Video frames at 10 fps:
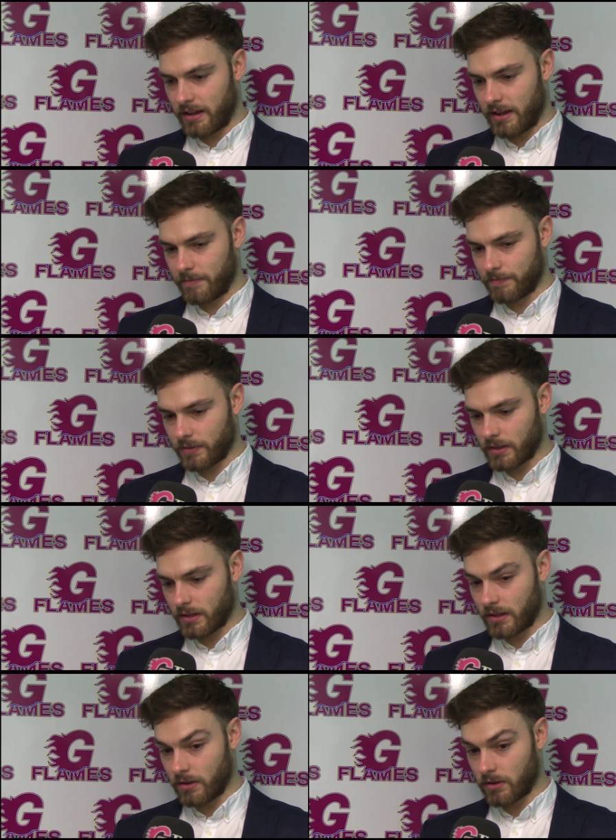Um,
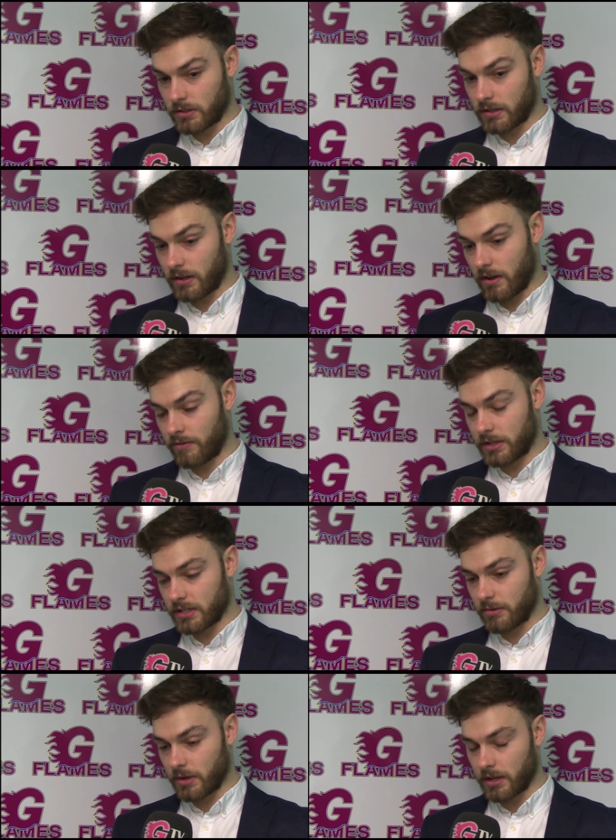also,
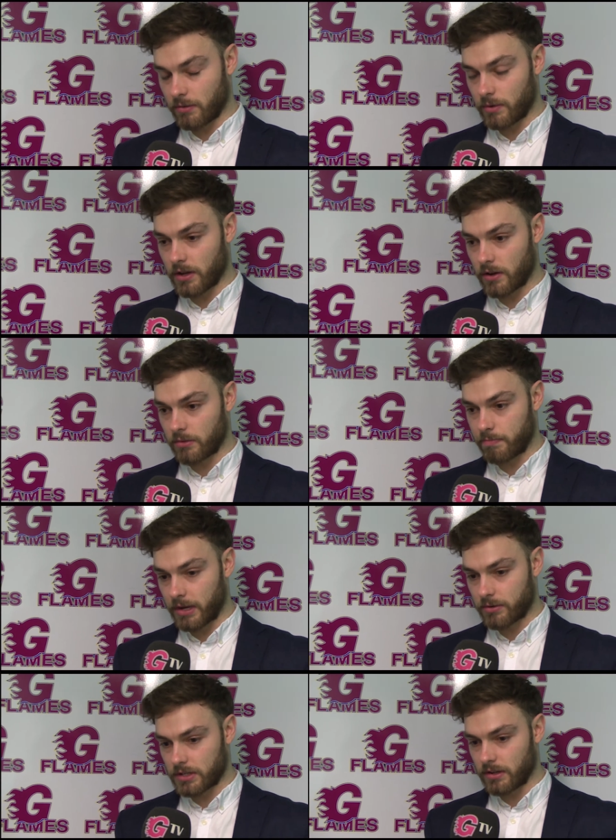obviously, we, we got a
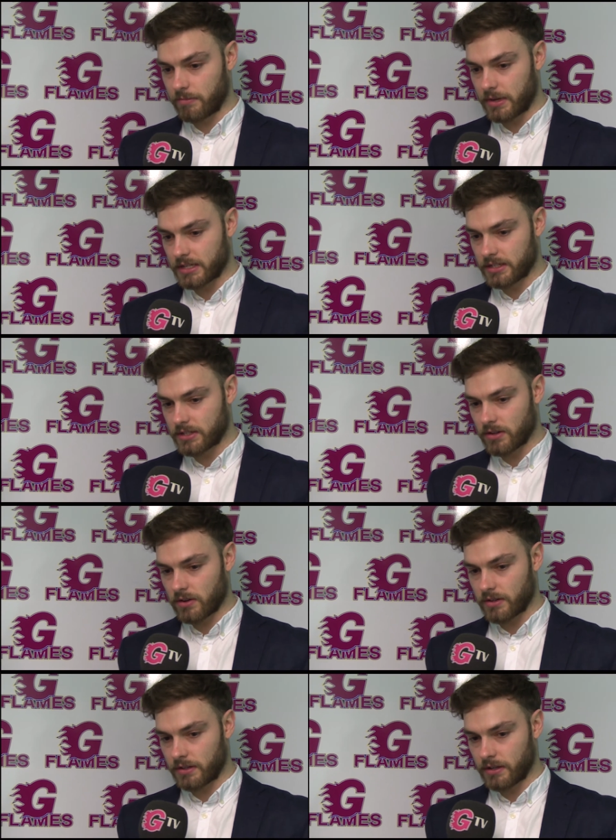big result in
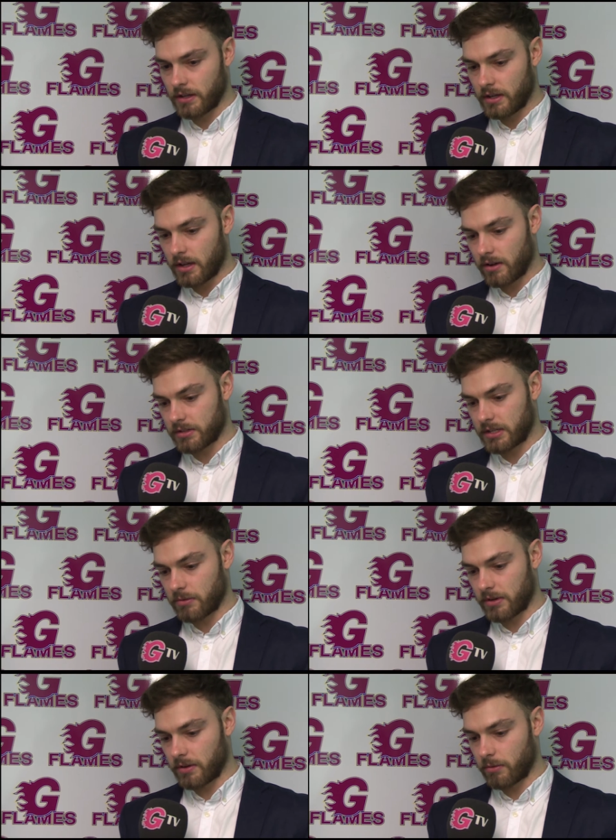Basingstoke, and obviously
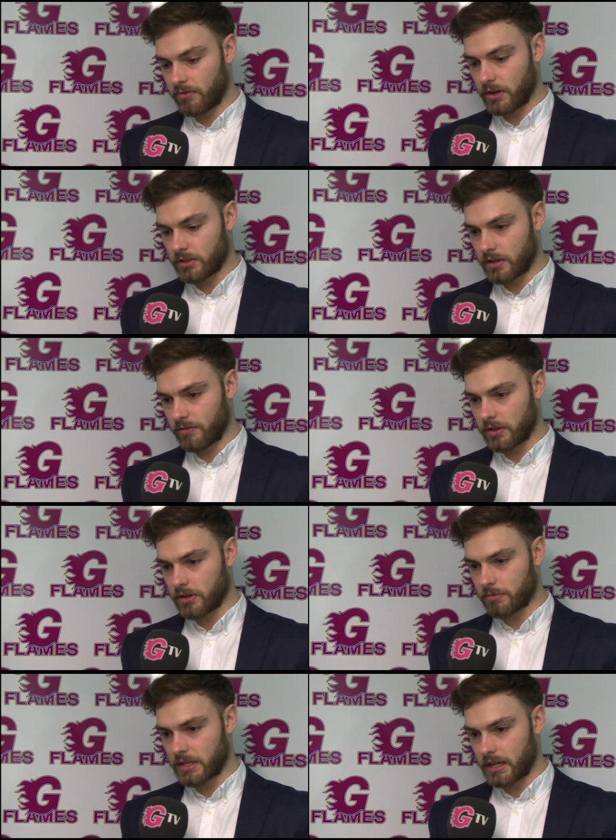we, we finished off the
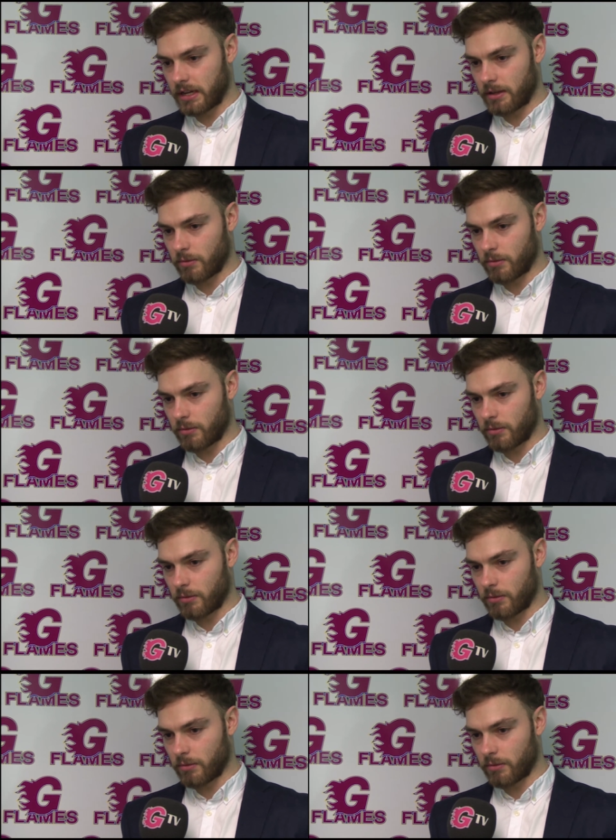job tonight.